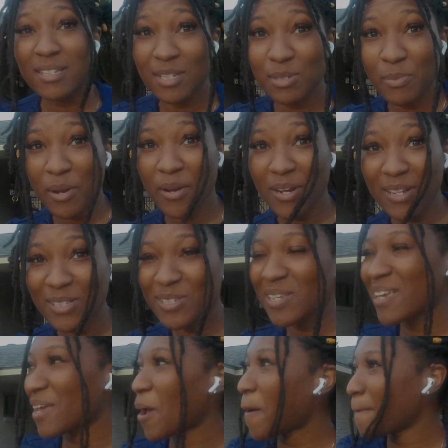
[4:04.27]
experience,
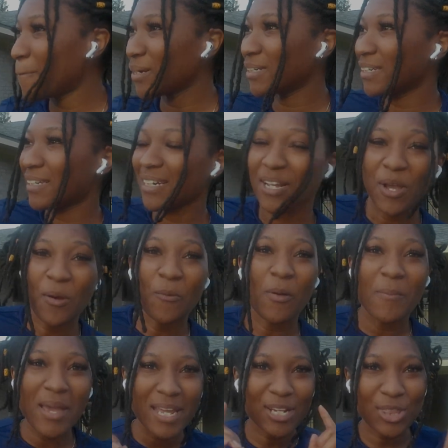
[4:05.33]
but we
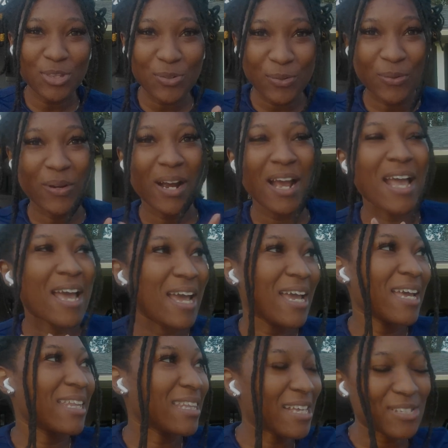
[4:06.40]
made it through,
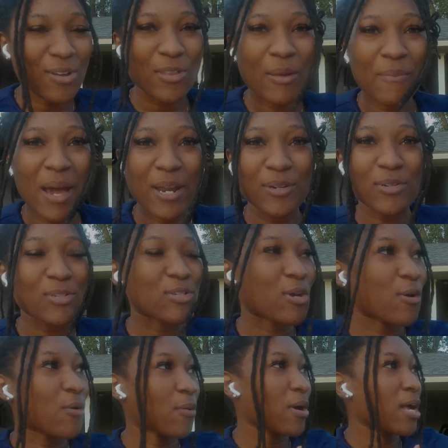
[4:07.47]
and that's all that matters.
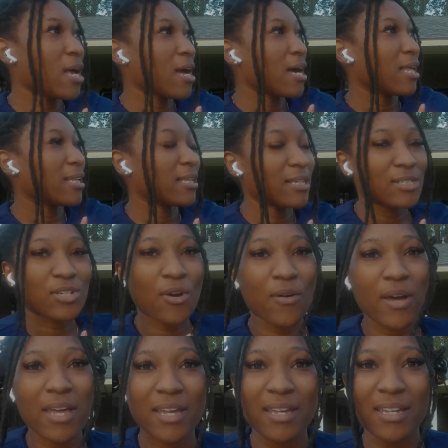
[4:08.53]
So let's go
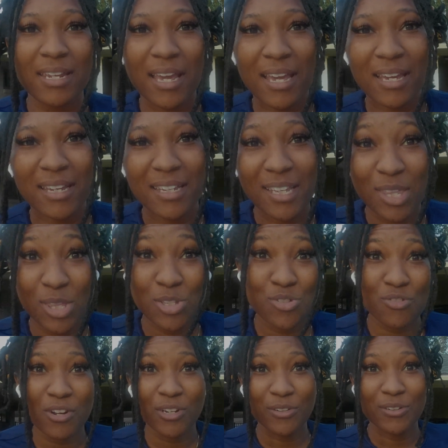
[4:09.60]
ahead and get this
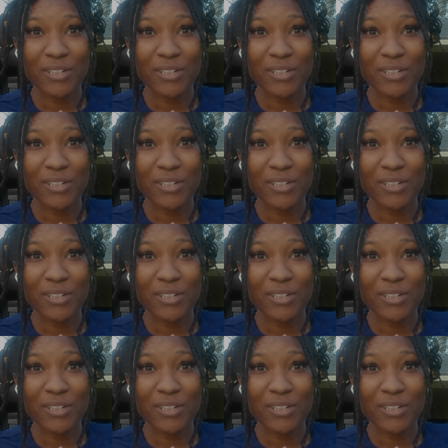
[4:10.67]
run on.